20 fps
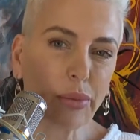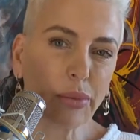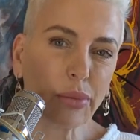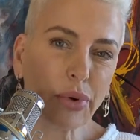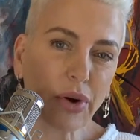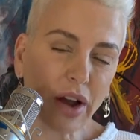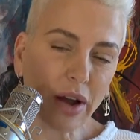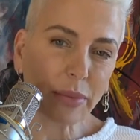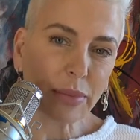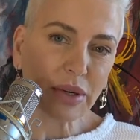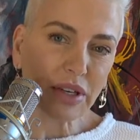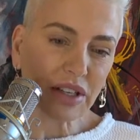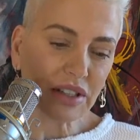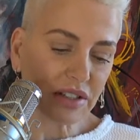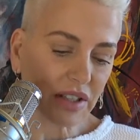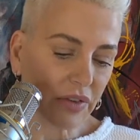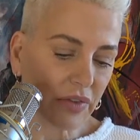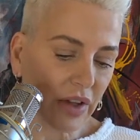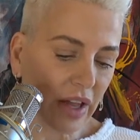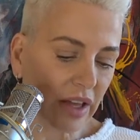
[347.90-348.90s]

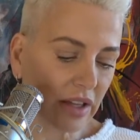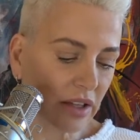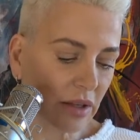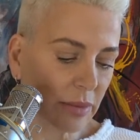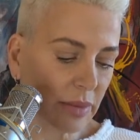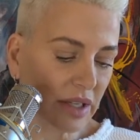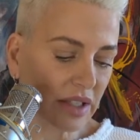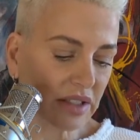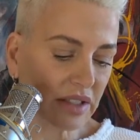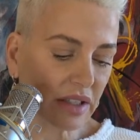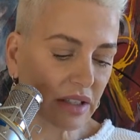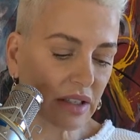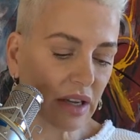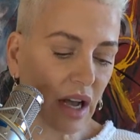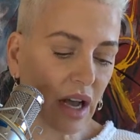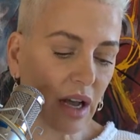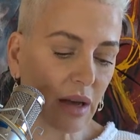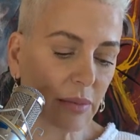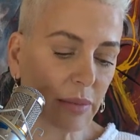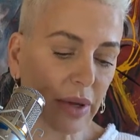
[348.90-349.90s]
Properties of elements and
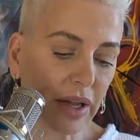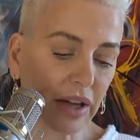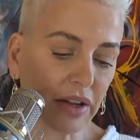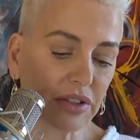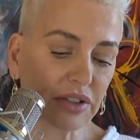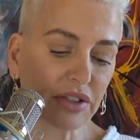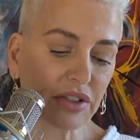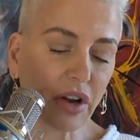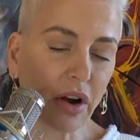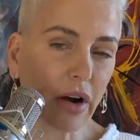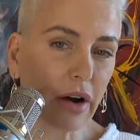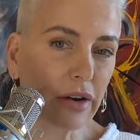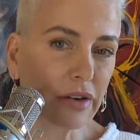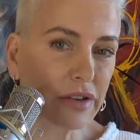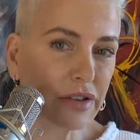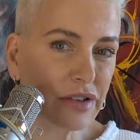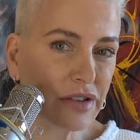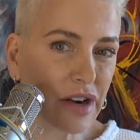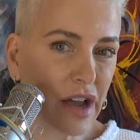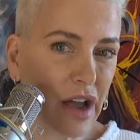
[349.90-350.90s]
compounds are
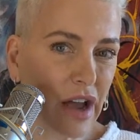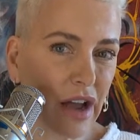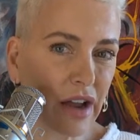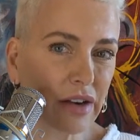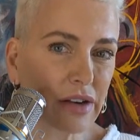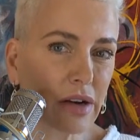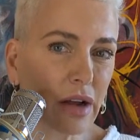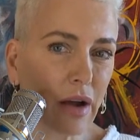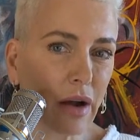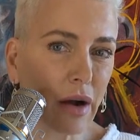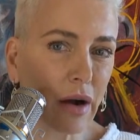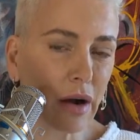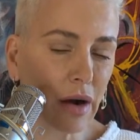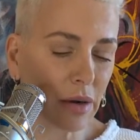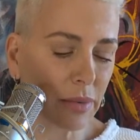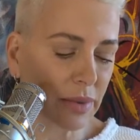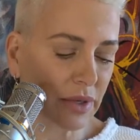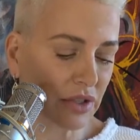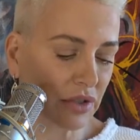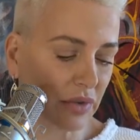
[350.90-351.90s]
not
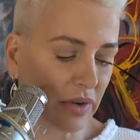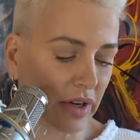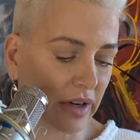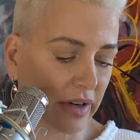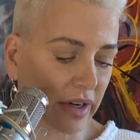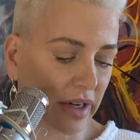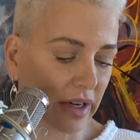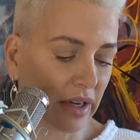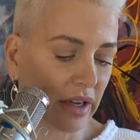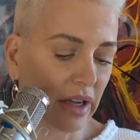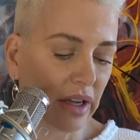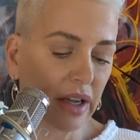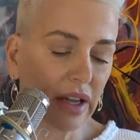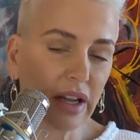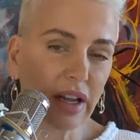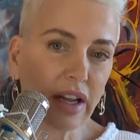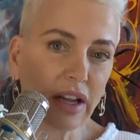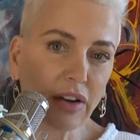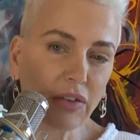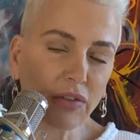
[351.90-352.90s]
arbitrary.
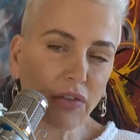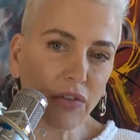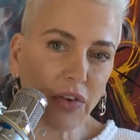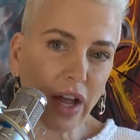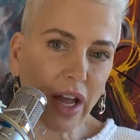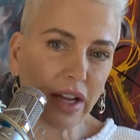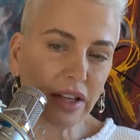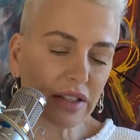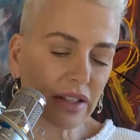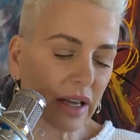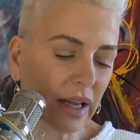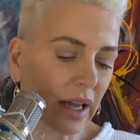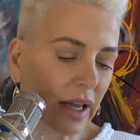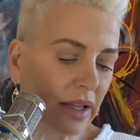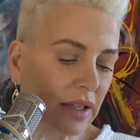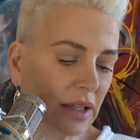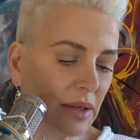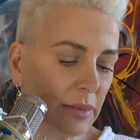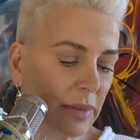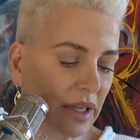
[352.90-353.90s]
In fact,
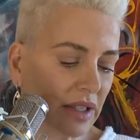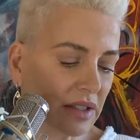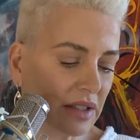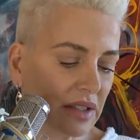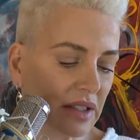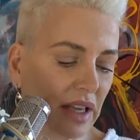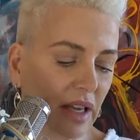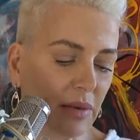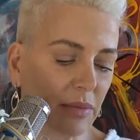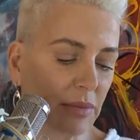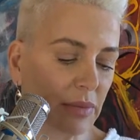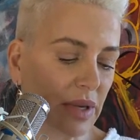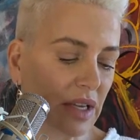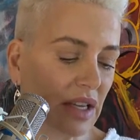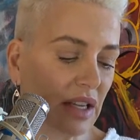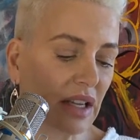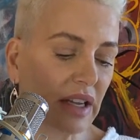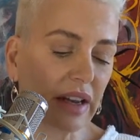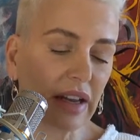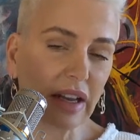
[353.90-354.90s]
elements can
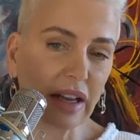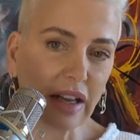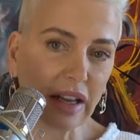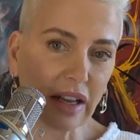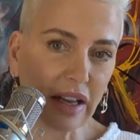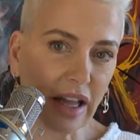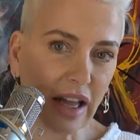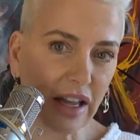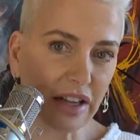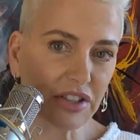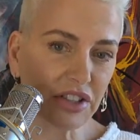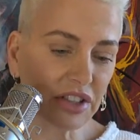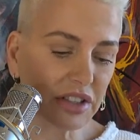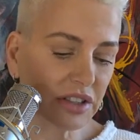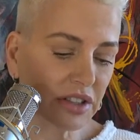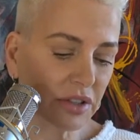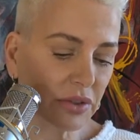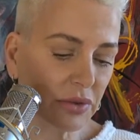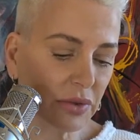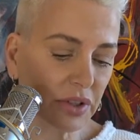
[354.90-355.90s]
be
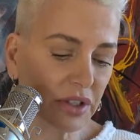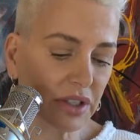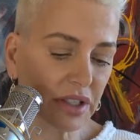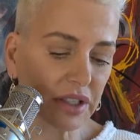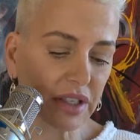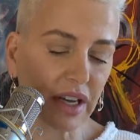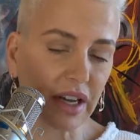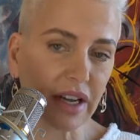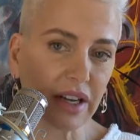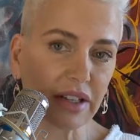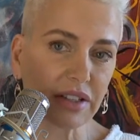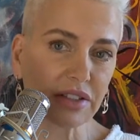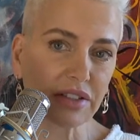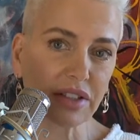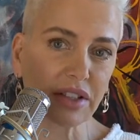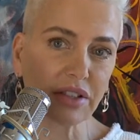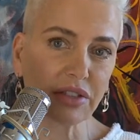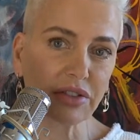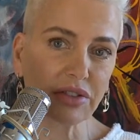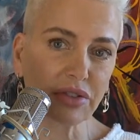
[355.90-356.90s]
logically organized
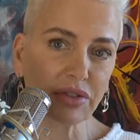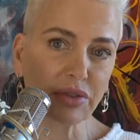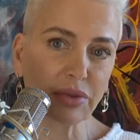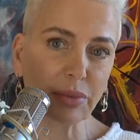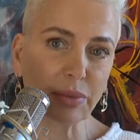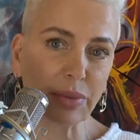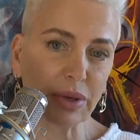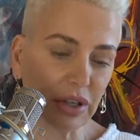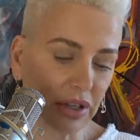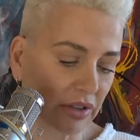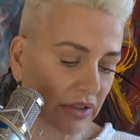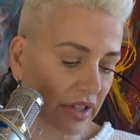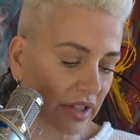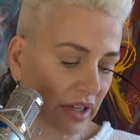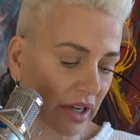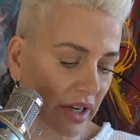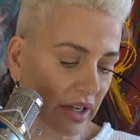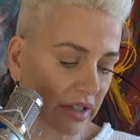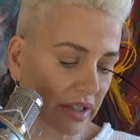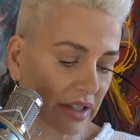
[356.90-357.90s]
into a
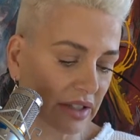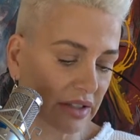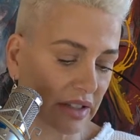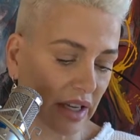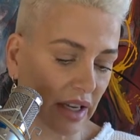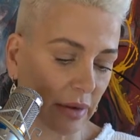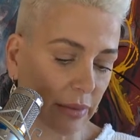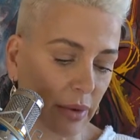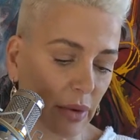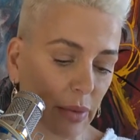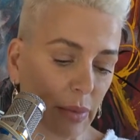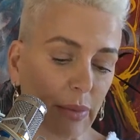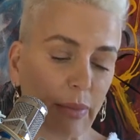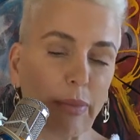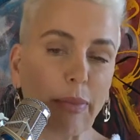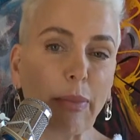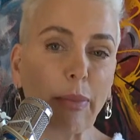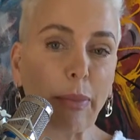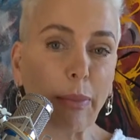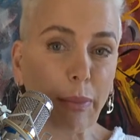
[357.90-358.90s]
periodic table
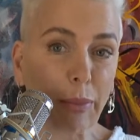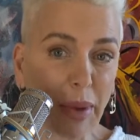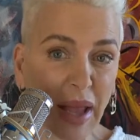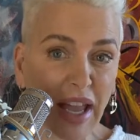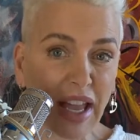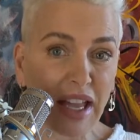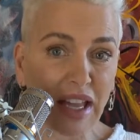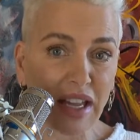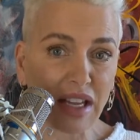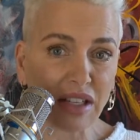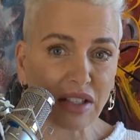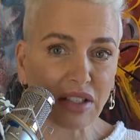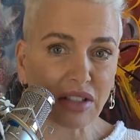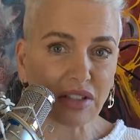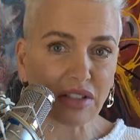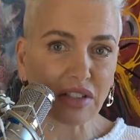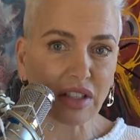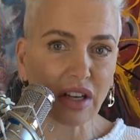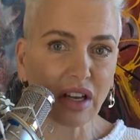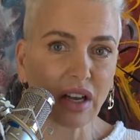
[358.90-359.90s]

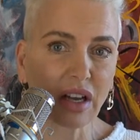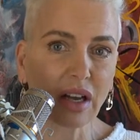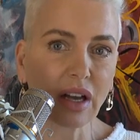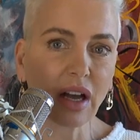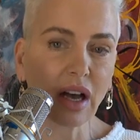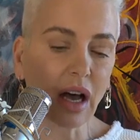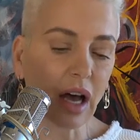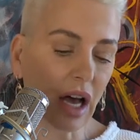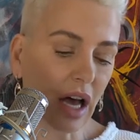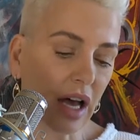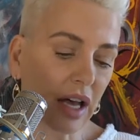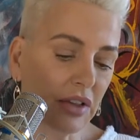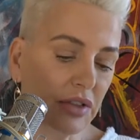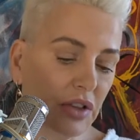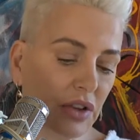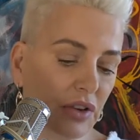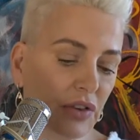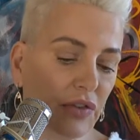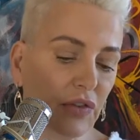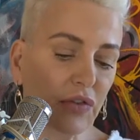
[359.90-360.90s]
based on
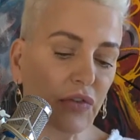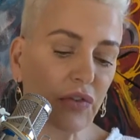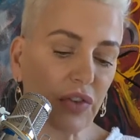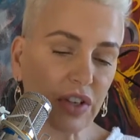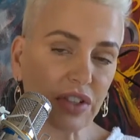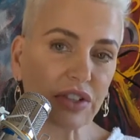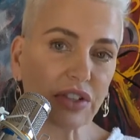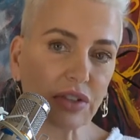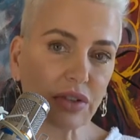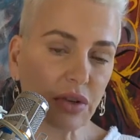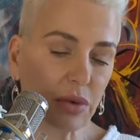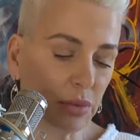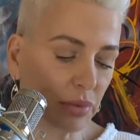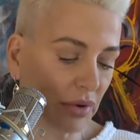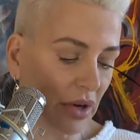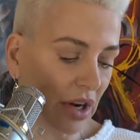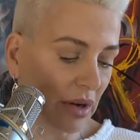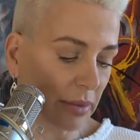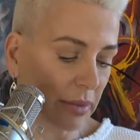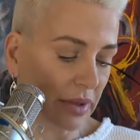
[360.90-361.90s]
their physical
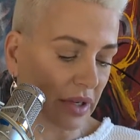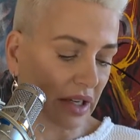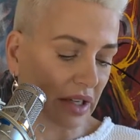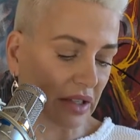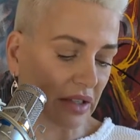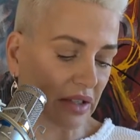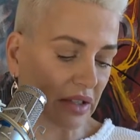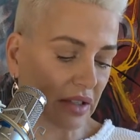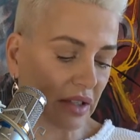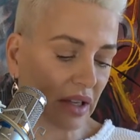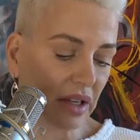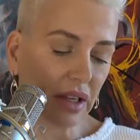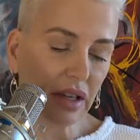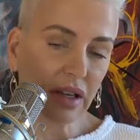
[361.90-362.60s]
properties.